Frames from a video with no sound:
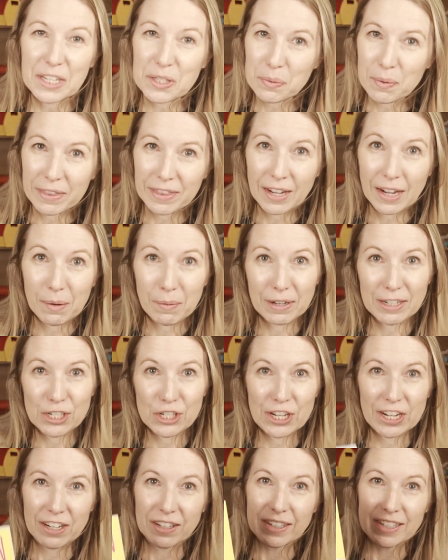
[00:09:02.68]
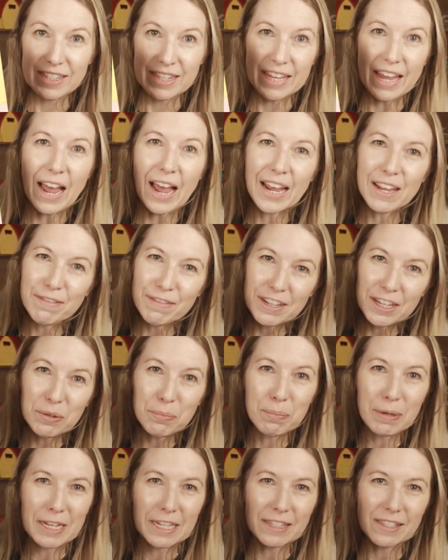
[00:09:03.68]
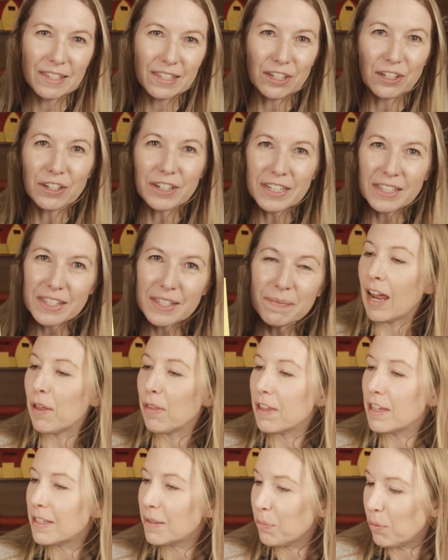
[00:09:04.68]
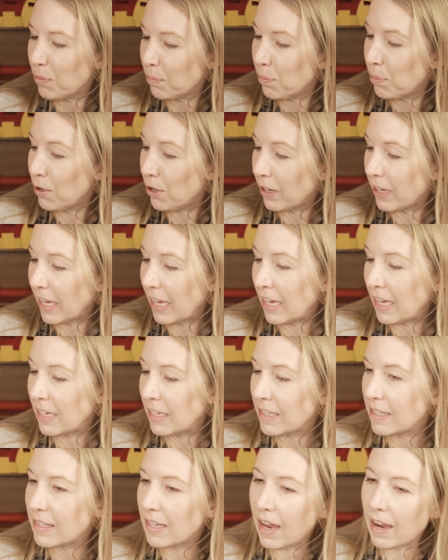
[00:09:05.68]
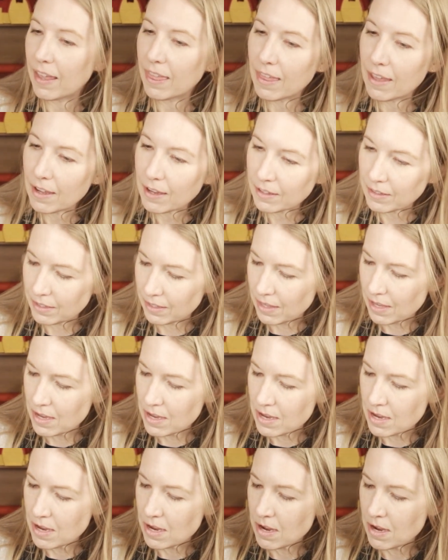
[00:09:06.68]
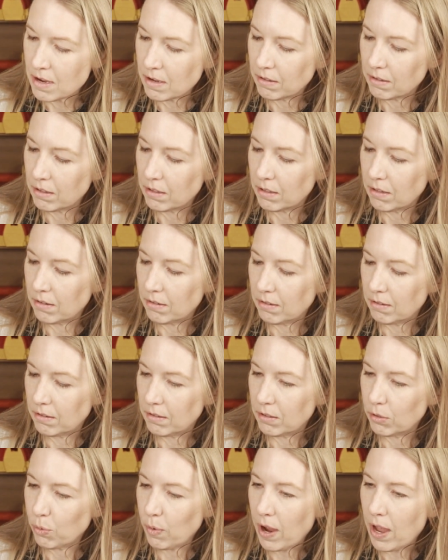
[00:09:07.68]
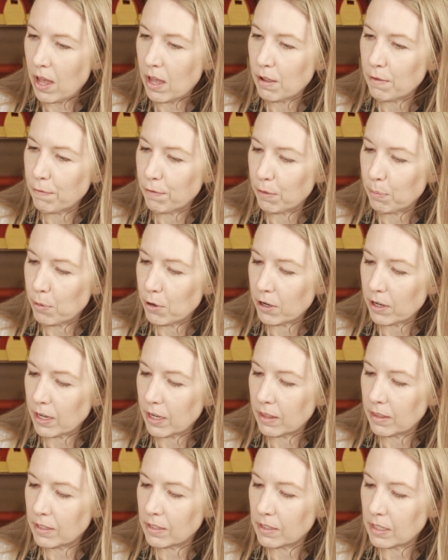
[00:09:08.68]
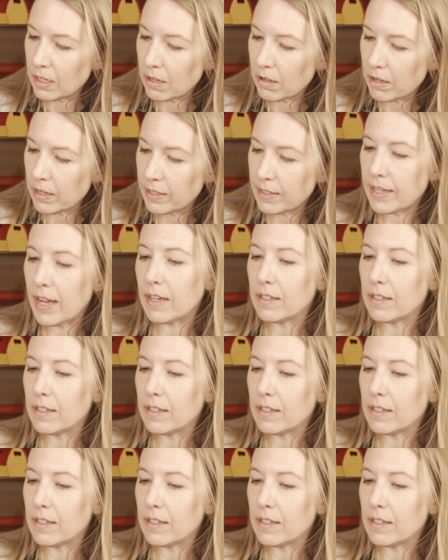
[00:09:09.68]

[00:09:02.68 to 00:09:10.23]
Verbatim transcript: The next one that I want to share is the Ivy and Bean series. Now this book is, I think it's the 12th book in the series?